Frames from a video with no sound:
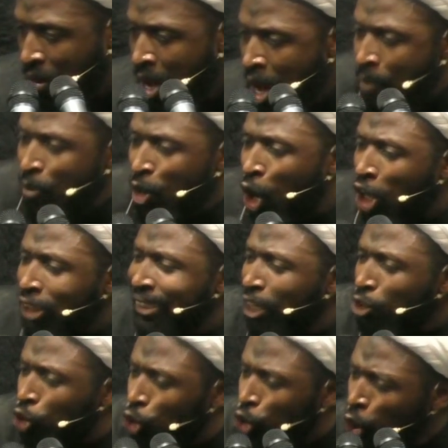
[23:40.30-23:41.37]
because the
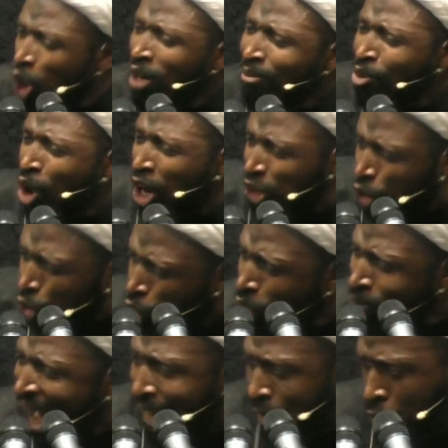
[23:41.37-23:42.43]
zulm was too
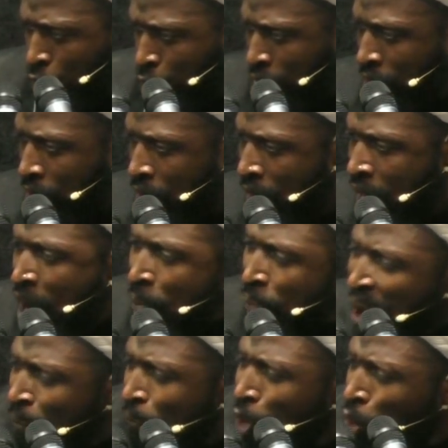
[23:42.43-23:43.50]
much.
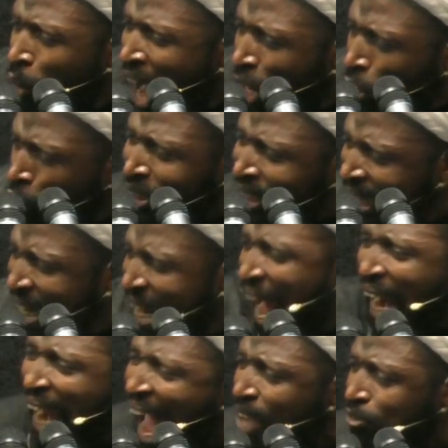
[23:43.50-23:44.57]
People were losing their
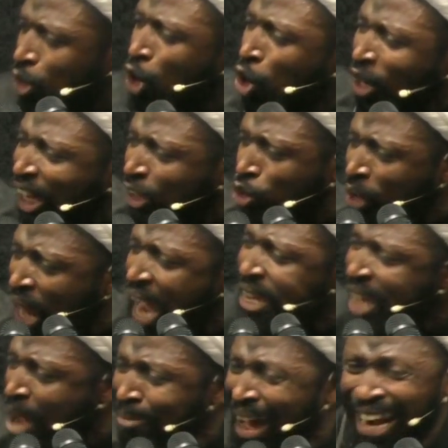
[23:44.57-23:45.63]
lives. Look at today,
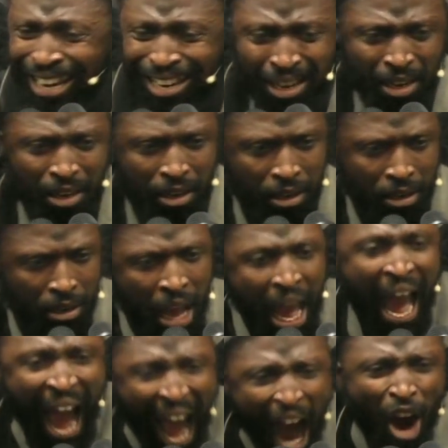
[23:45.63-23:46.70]
Yemen.
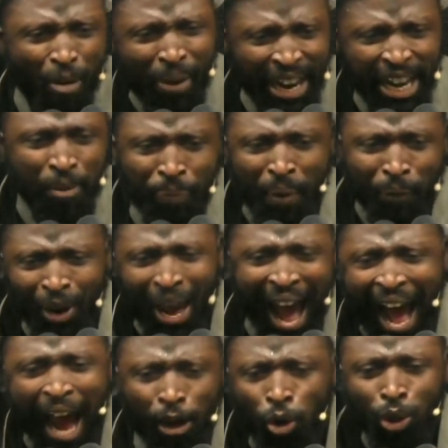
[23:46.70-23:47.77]
How many people
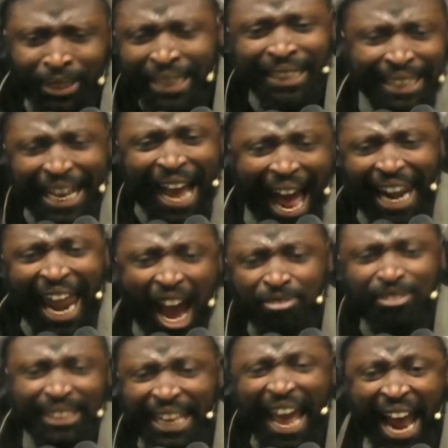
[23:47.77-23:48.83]
are losing their
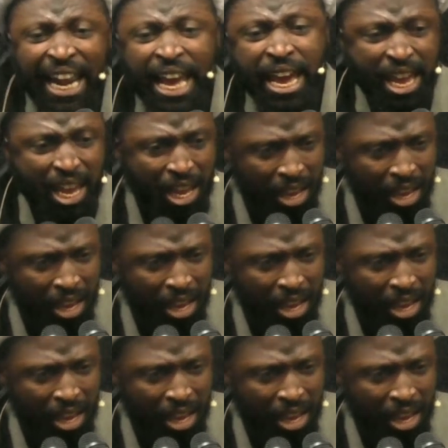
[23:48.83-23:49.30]
lives daily?